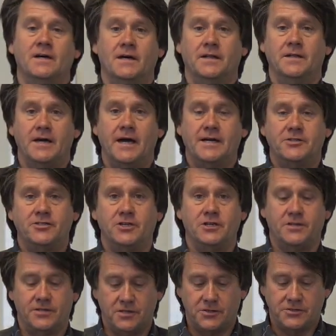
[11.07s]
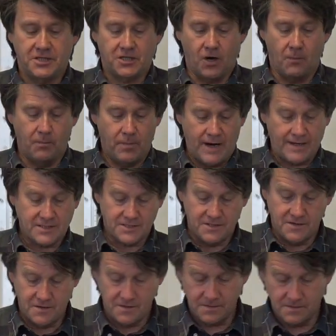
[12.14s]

and the HE30 Compact.